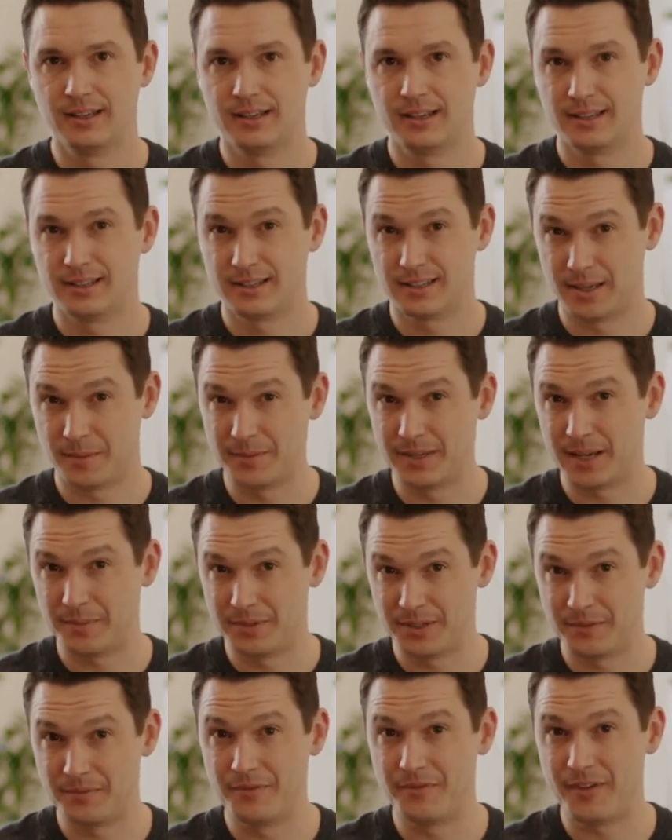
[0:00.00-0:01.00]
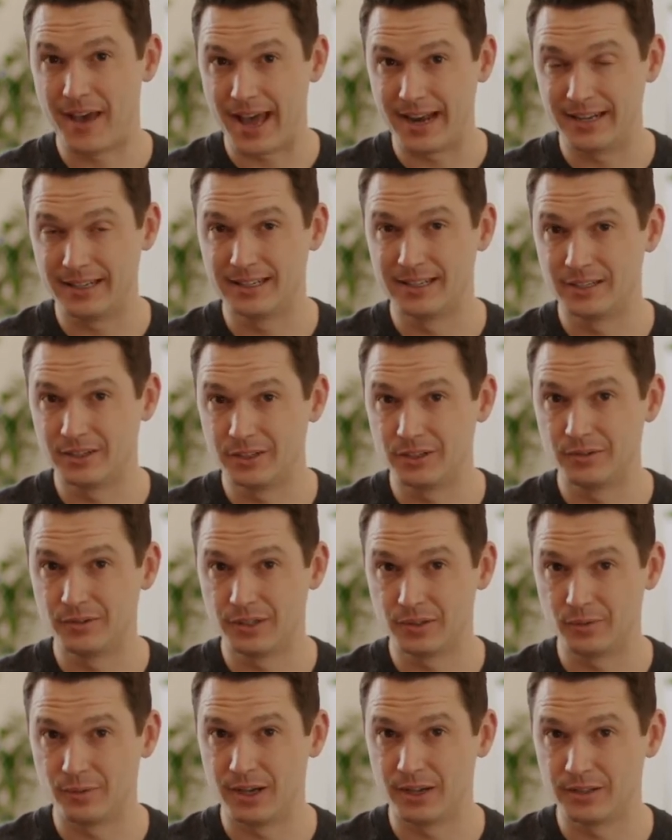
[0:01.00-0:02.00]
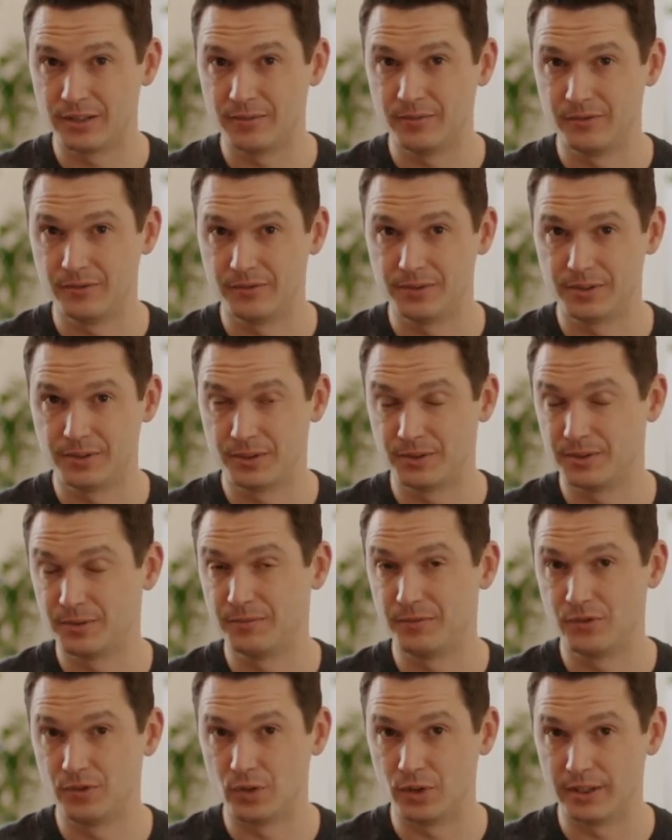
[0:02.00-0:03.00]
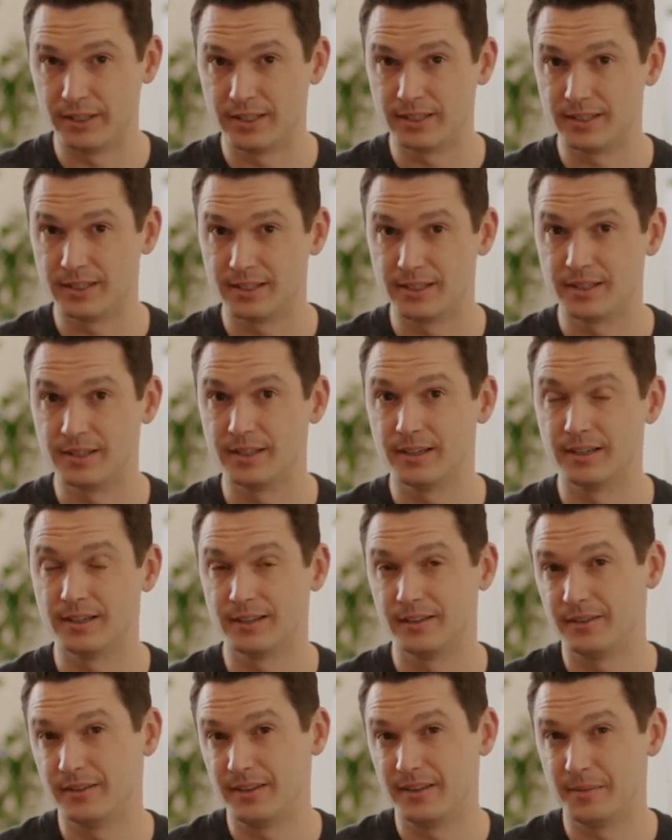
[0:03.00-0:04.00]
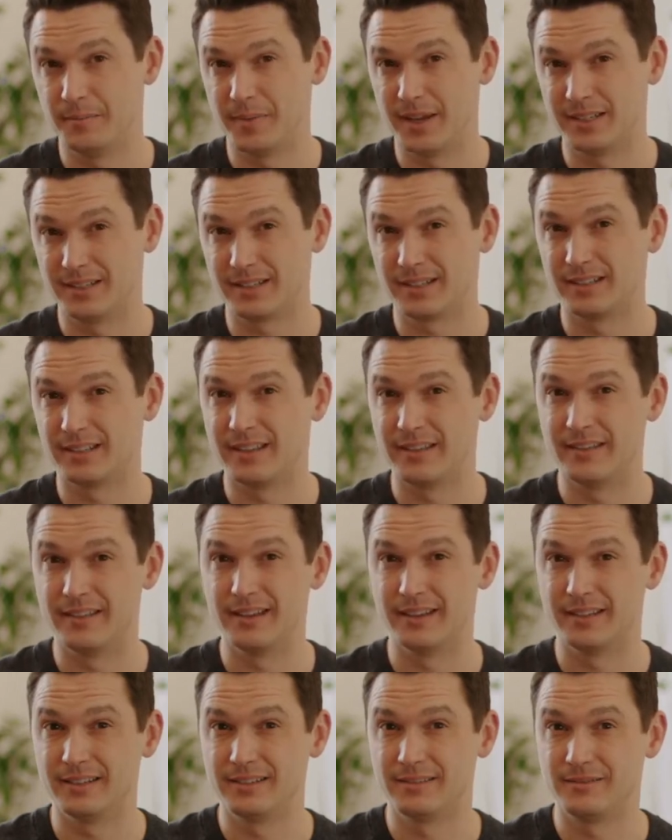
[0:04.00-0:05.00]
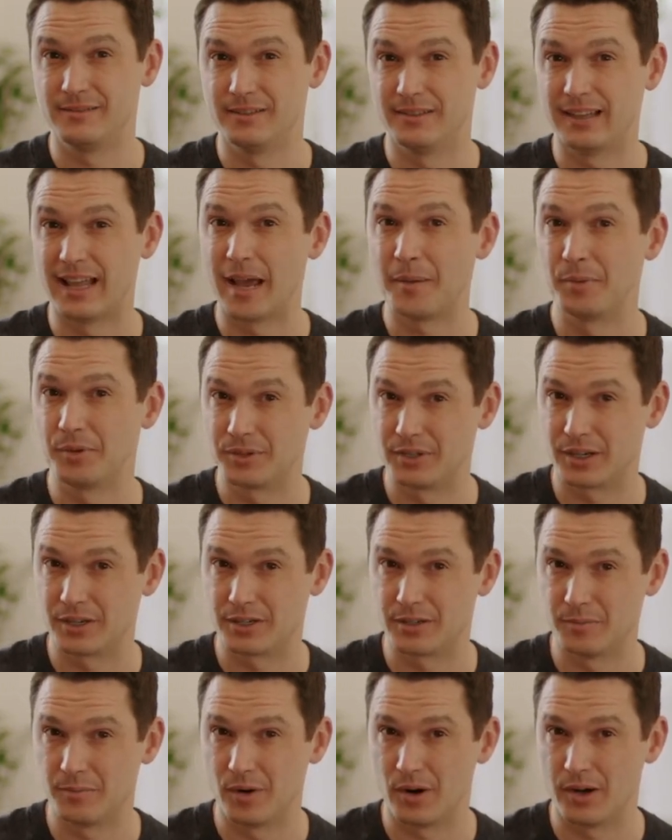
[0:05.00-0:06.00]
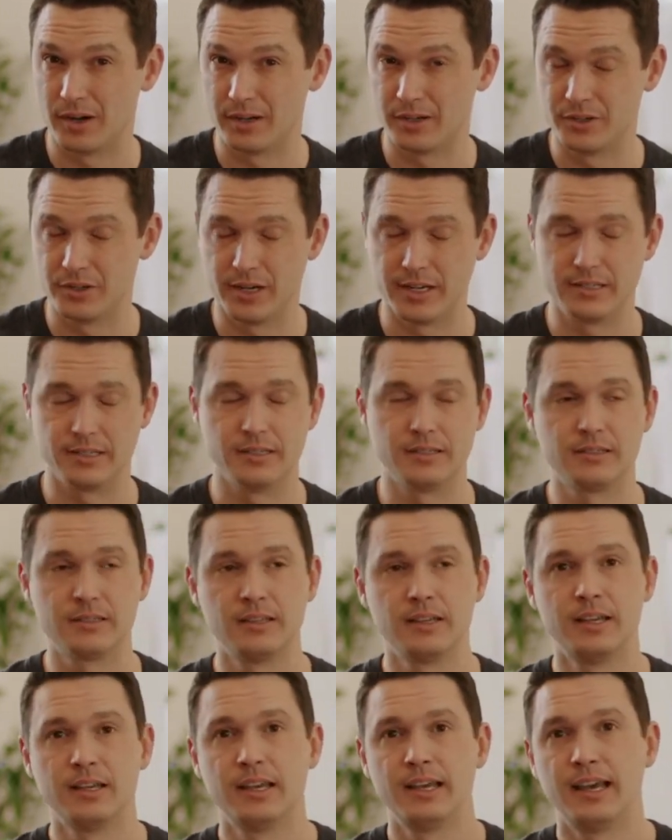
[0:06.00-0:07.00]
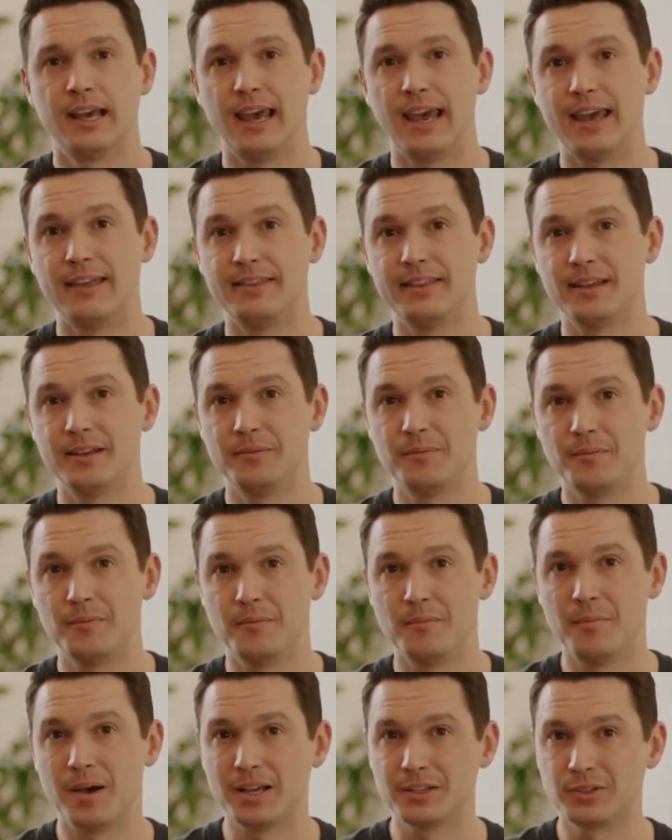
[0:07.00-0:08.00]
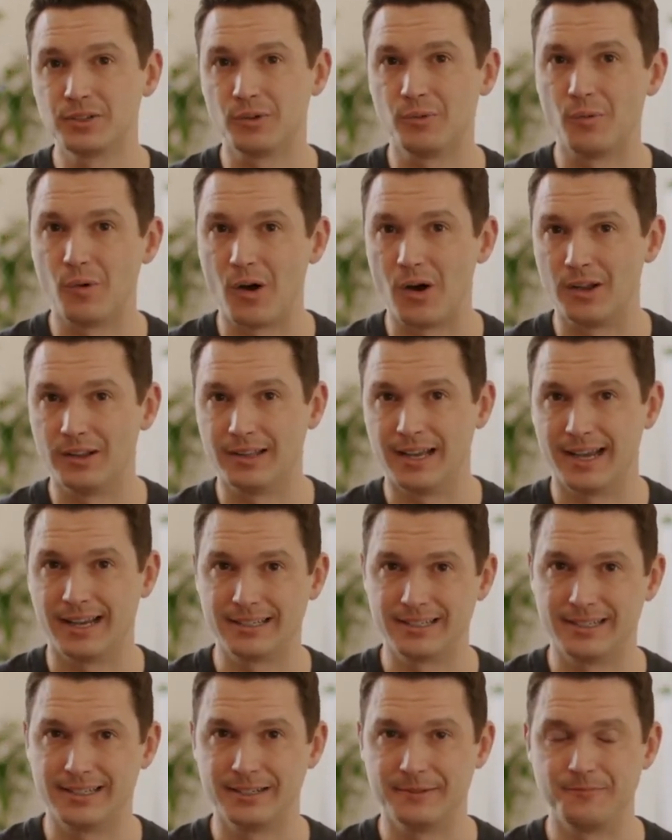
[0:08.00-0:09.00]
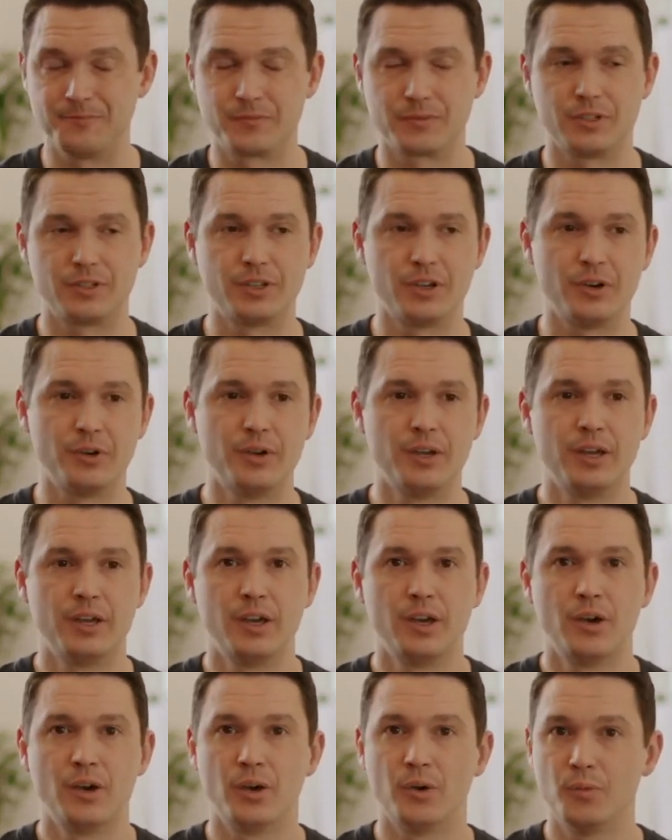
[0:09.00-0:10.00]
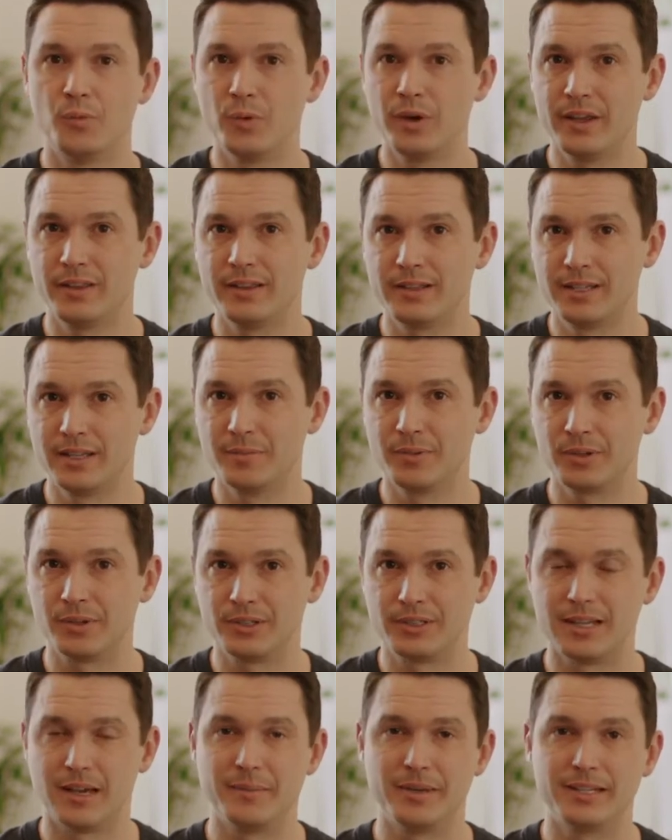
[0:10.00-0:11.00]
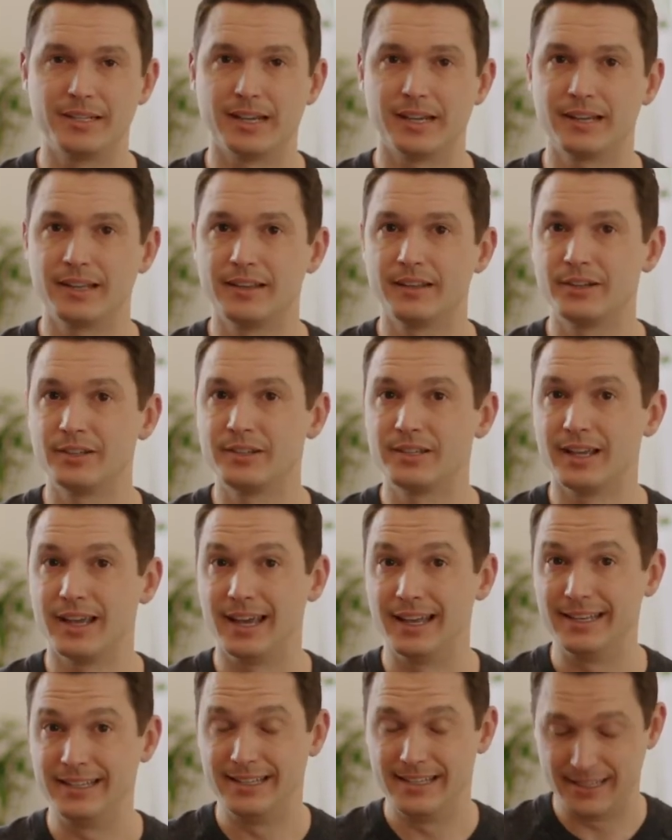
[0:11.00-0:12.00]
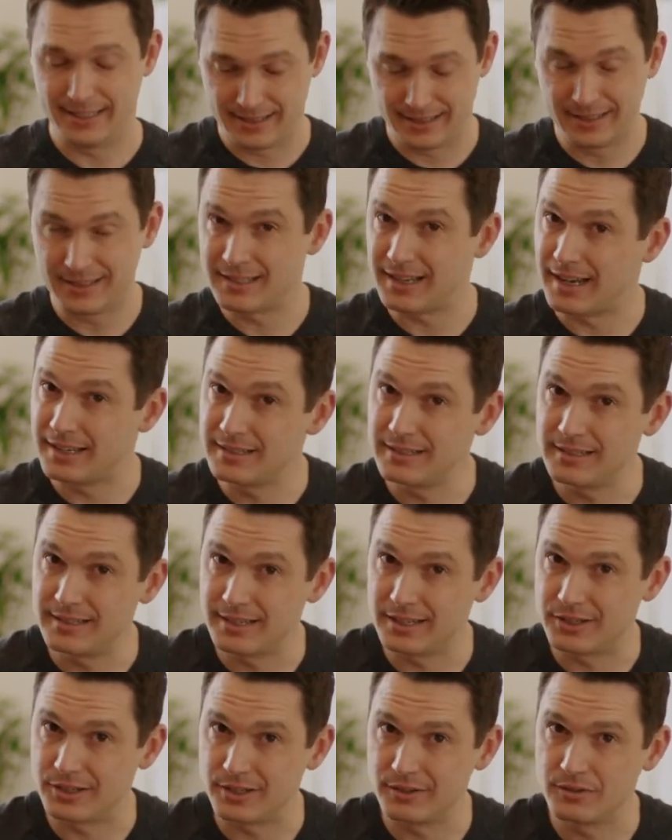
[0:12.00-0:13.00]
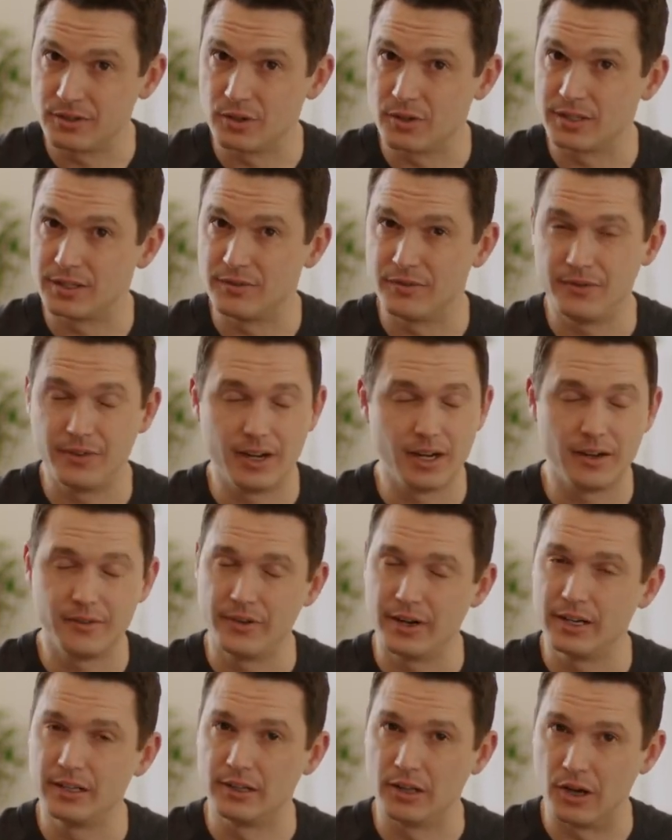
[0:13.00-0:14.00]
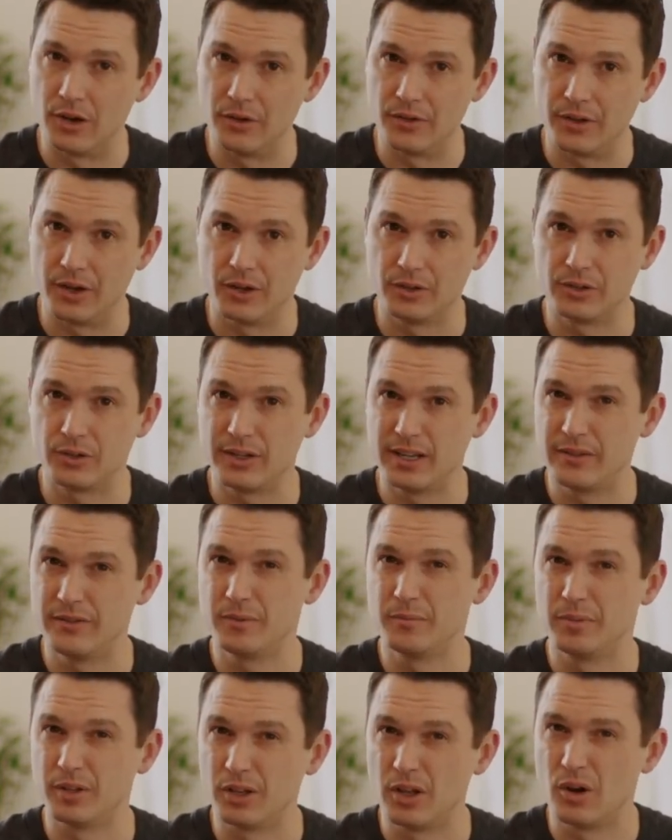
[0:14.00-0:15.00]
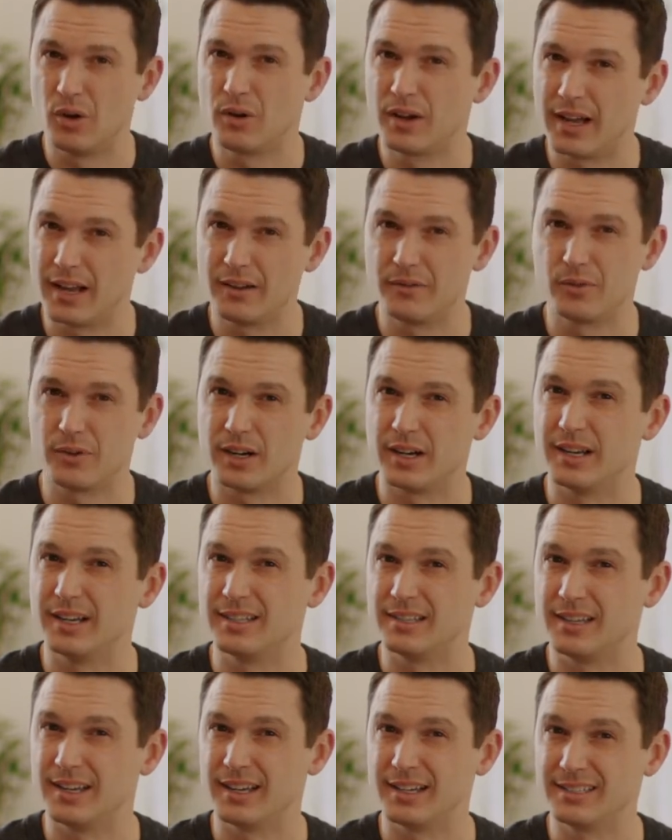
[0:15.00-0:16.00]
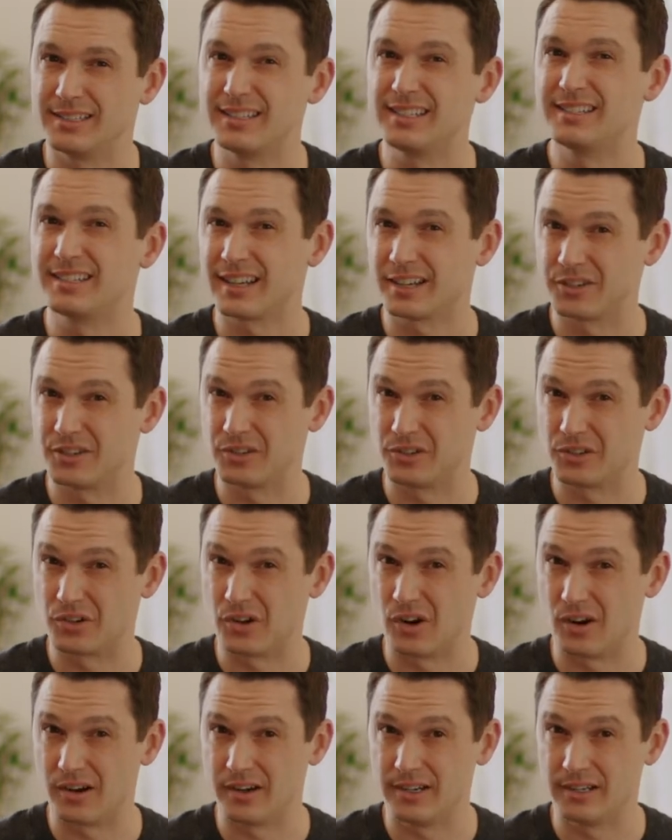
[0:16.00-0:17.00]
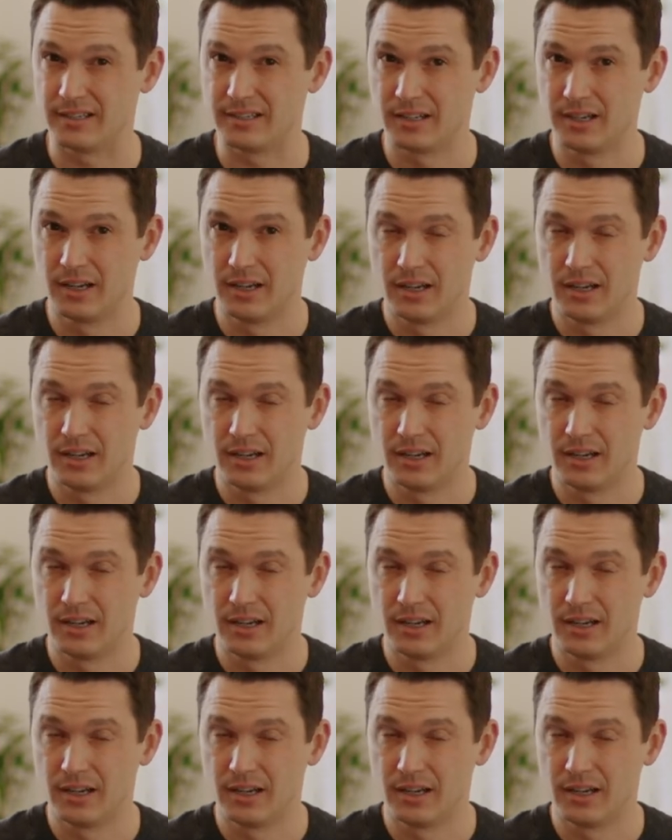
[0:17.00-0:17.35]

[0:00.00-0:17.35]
sometimes some fatty tissue as well, some fullness. That's basically the liposuction part addresses, and then muscle wall laxity. So with a typical tummy tuck, there's a decent size incision, so it's very, very low though, so even below kind of where a C-section scar is.